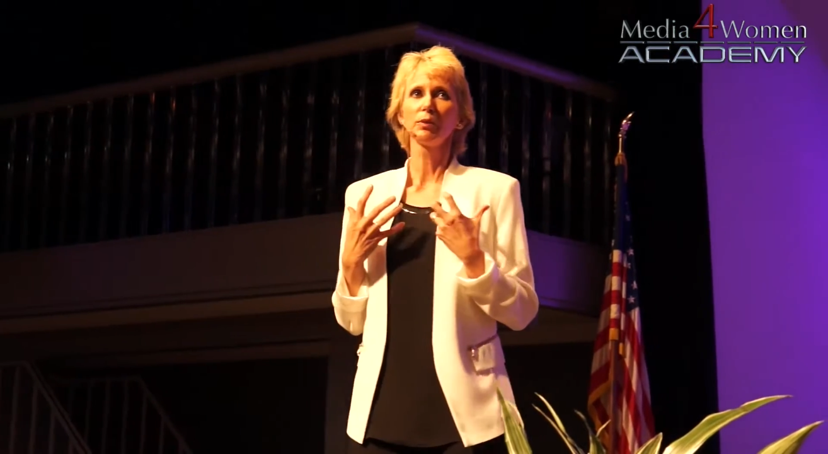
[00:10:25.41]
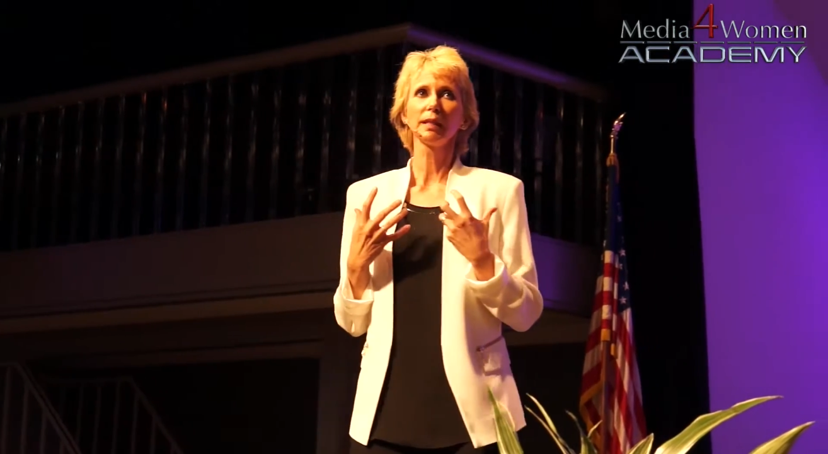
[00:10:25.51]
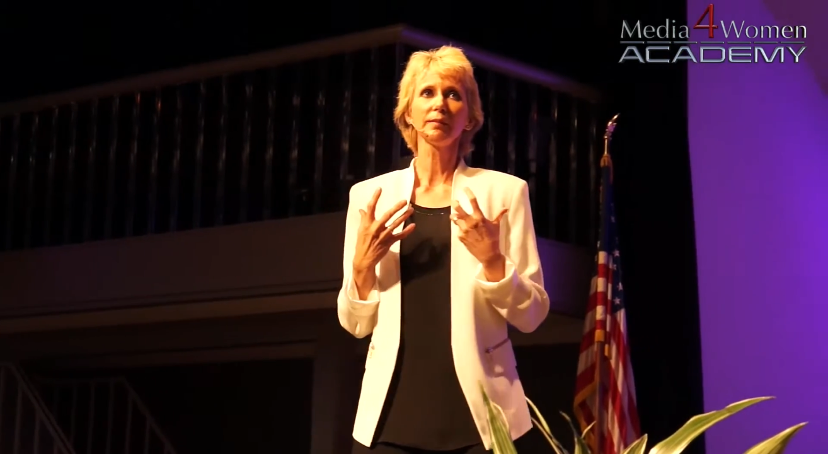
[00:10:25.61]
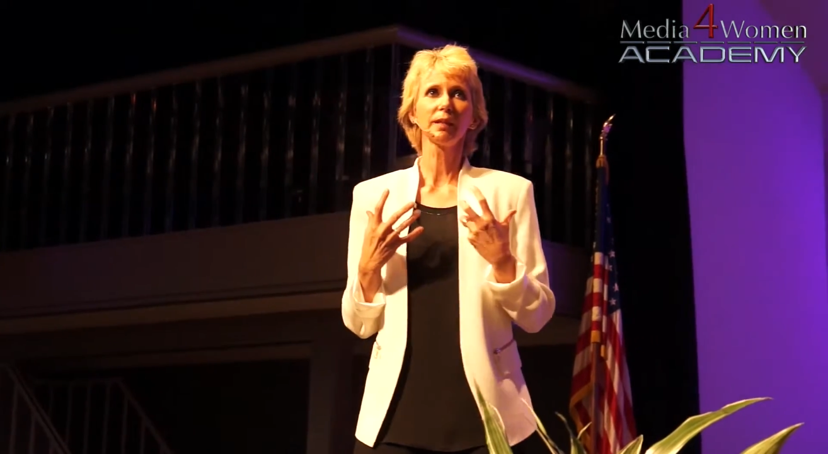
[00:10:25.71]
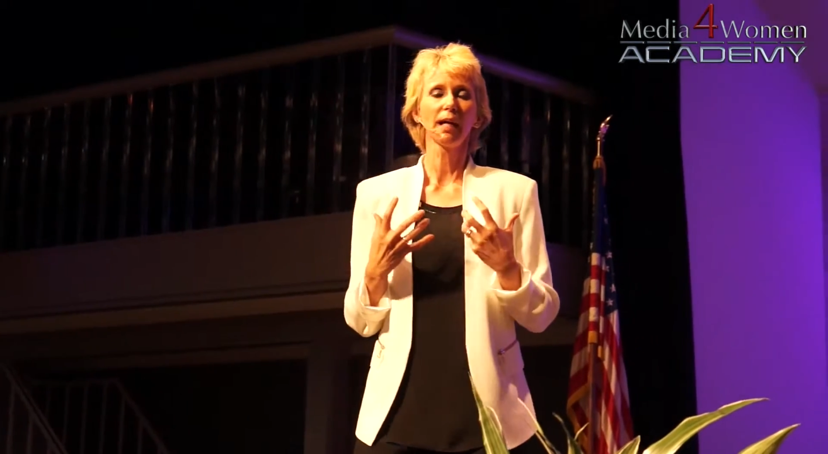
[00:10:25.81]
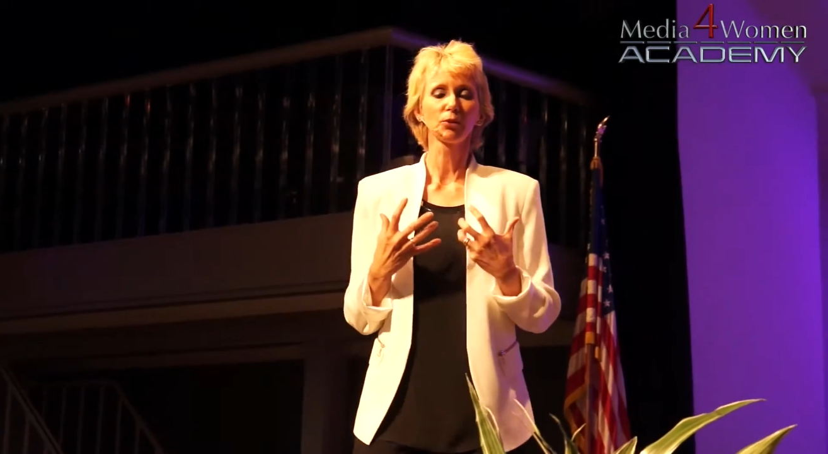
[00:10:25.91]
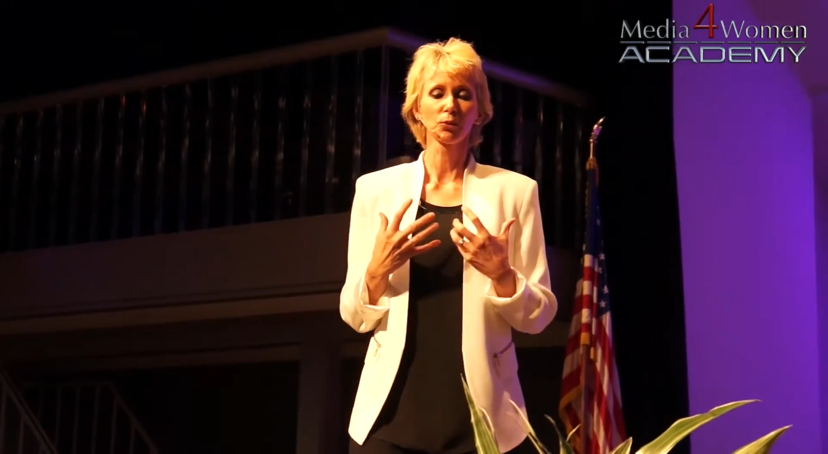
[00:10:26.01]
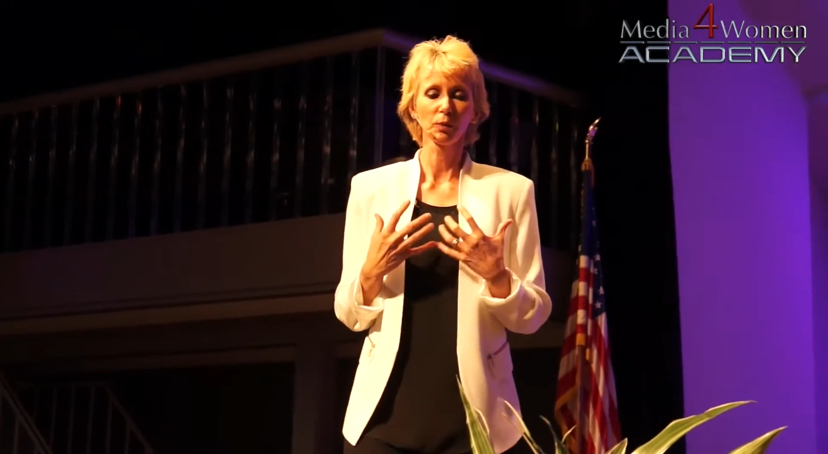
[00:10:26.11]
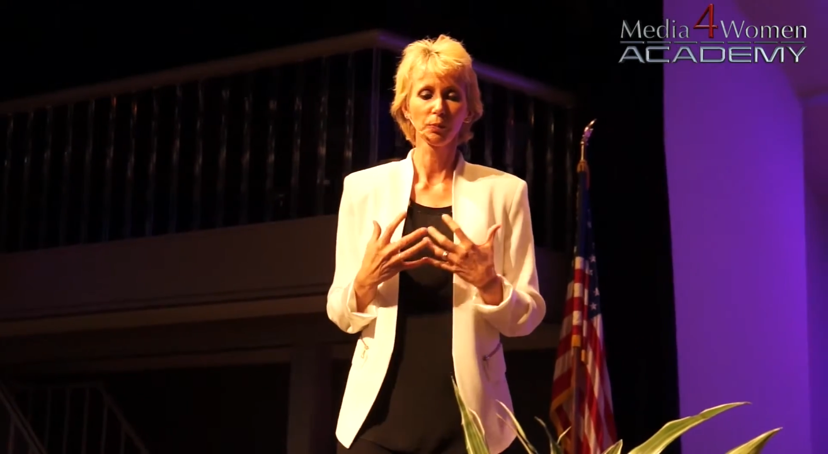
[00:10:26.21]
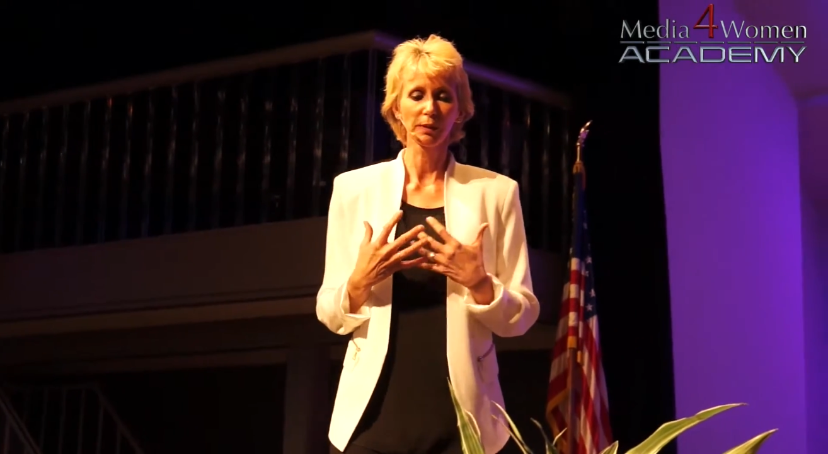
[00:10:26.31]
believe God's
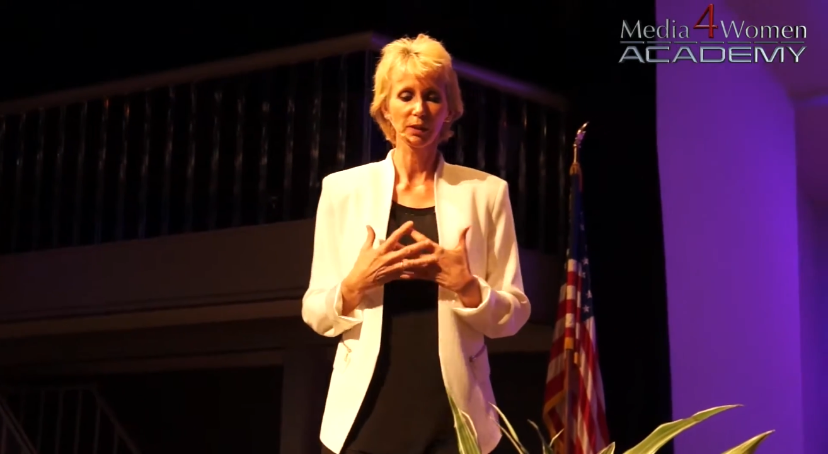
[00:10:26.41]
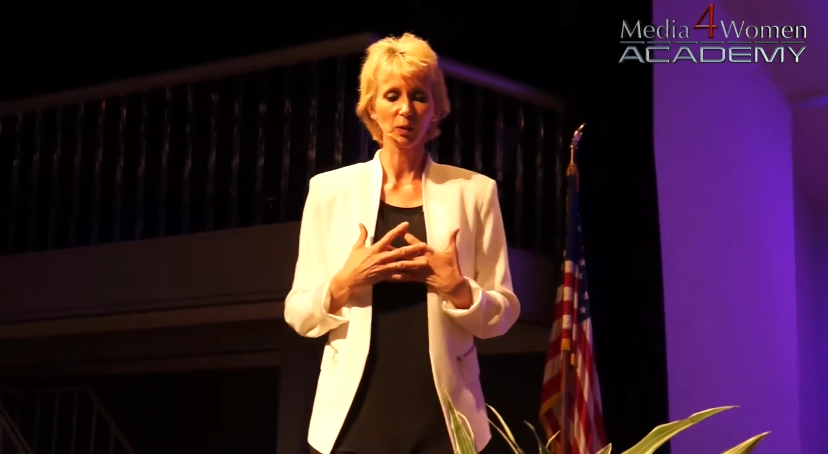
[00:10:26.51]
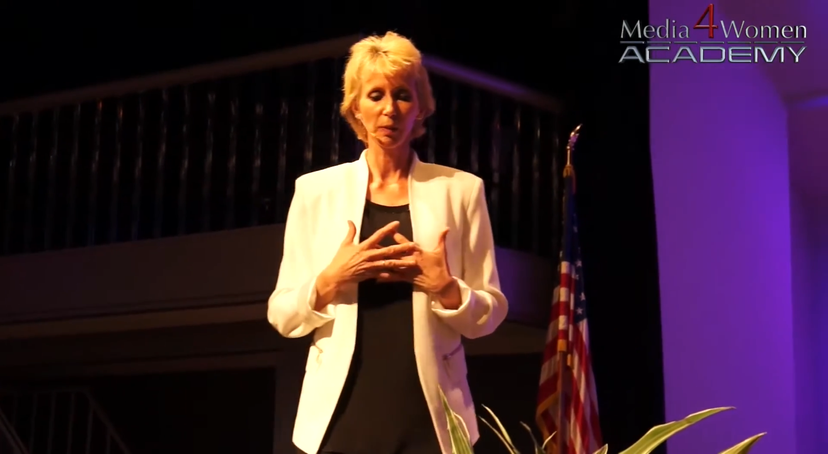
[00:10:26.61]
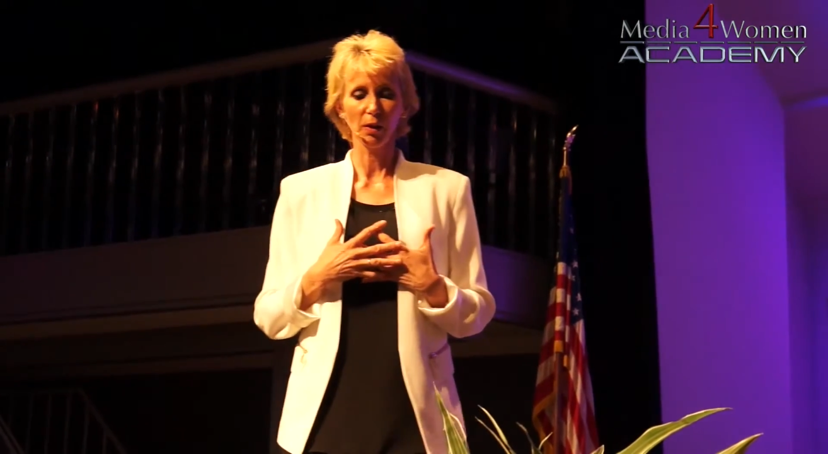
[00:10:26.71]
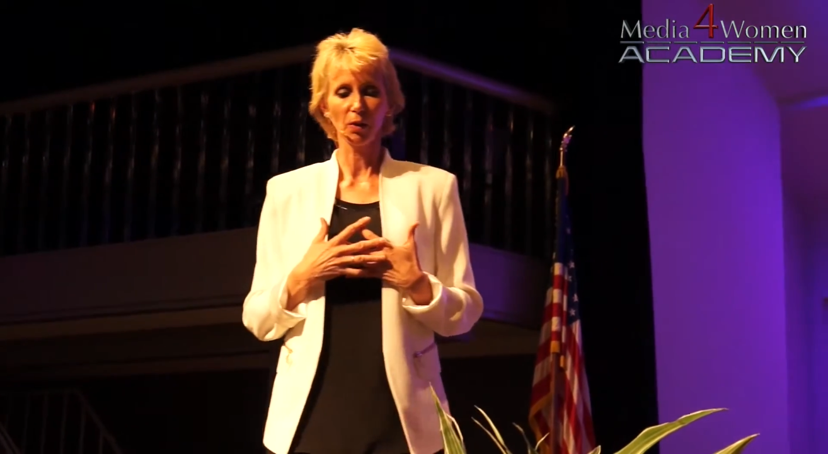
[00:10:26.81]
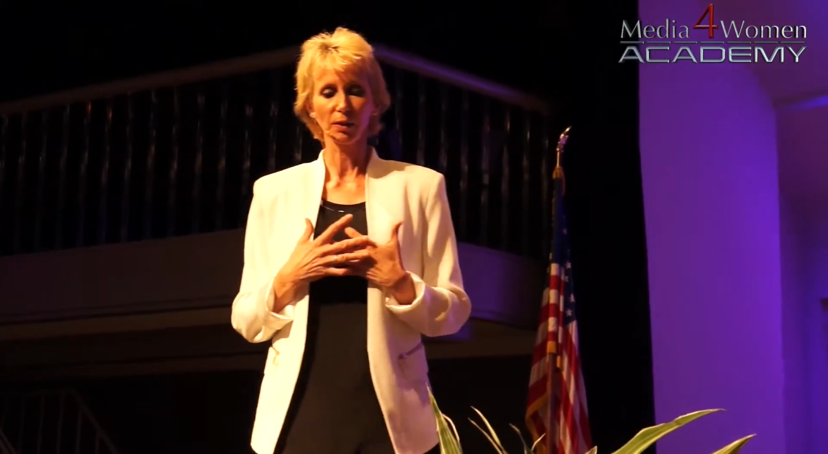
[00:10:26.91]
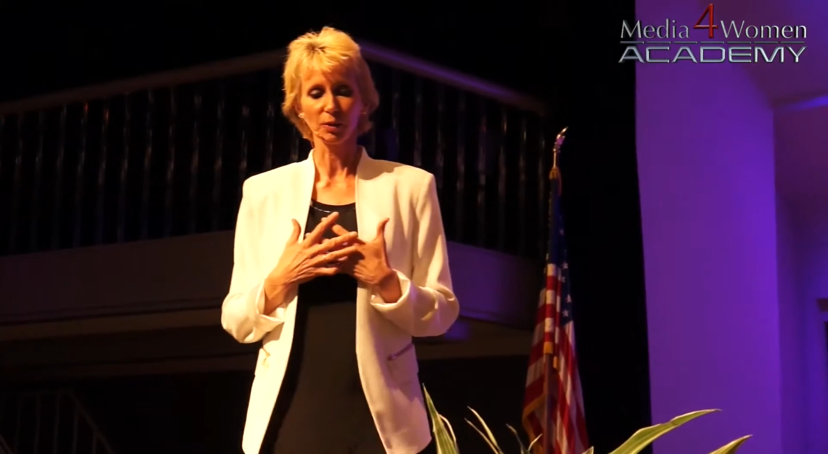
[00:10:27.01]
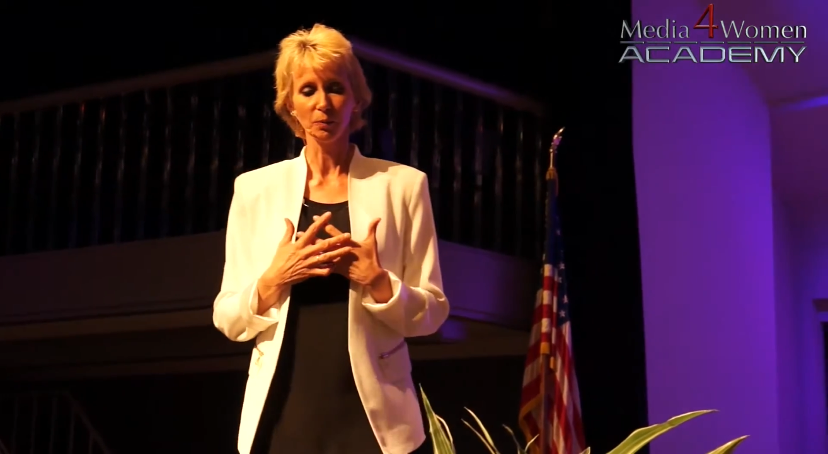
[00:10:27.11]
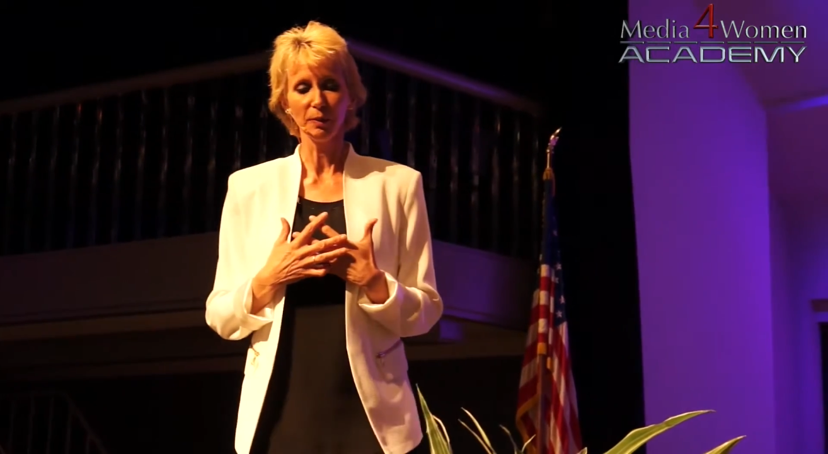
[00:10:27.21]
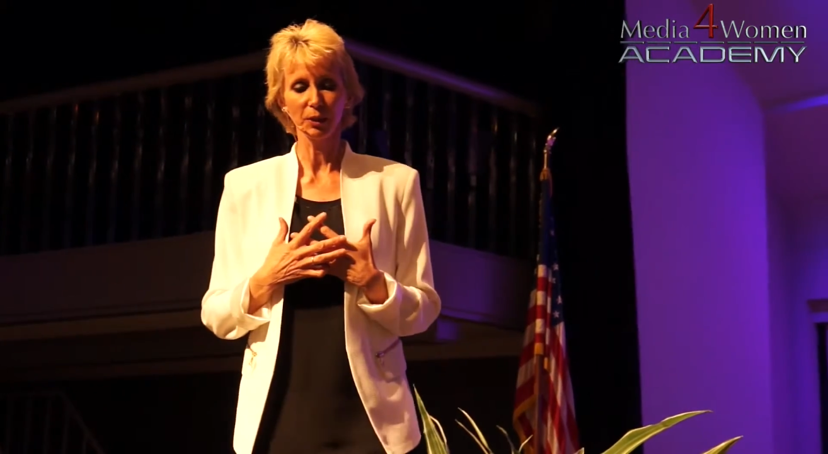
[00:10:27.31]
really put this on my heart
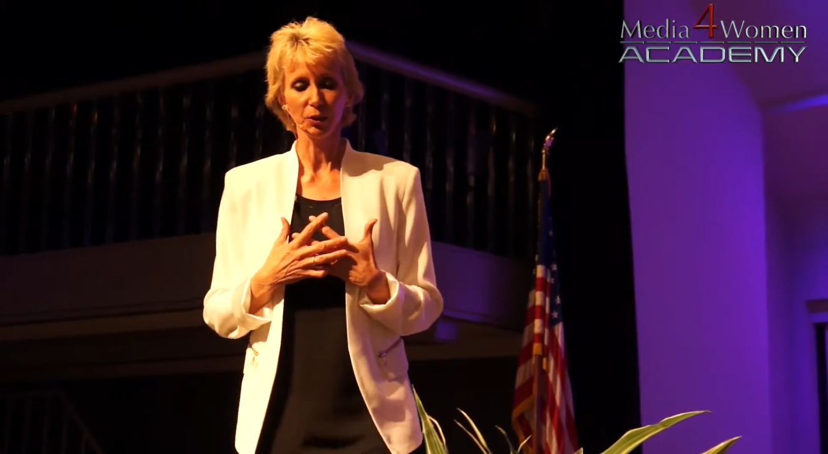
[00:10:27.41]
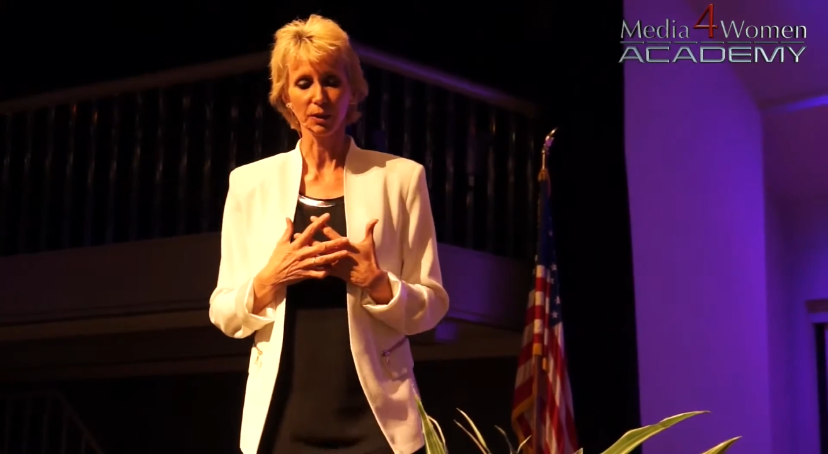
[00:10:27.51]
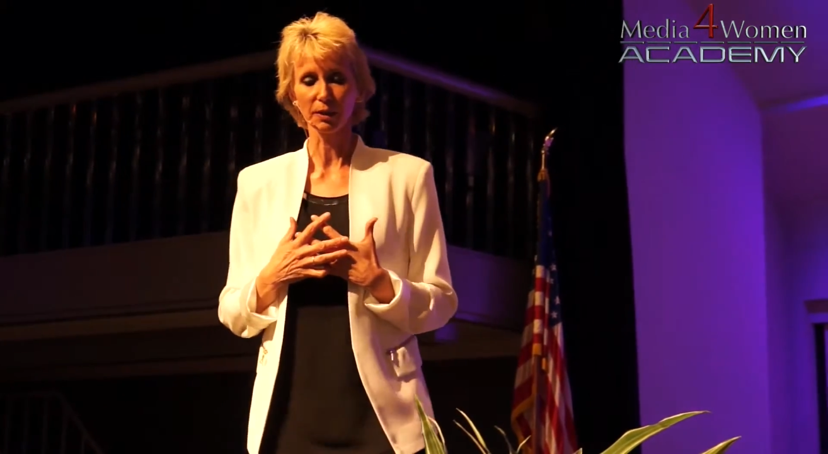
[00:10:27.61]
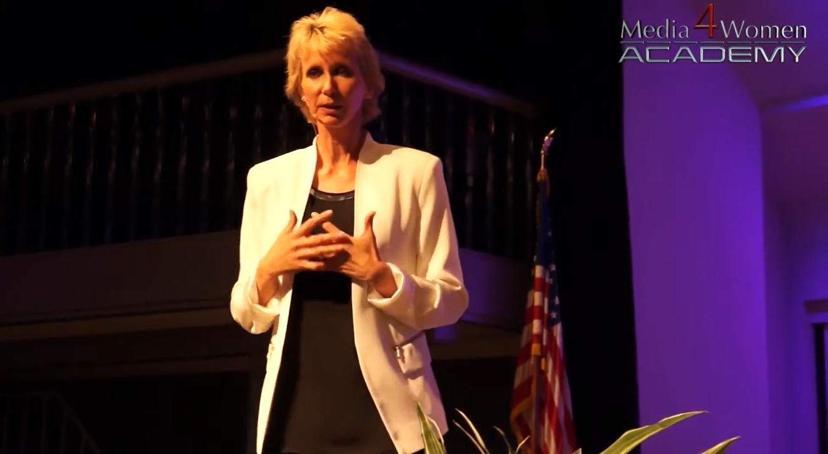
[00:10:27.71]
as a mission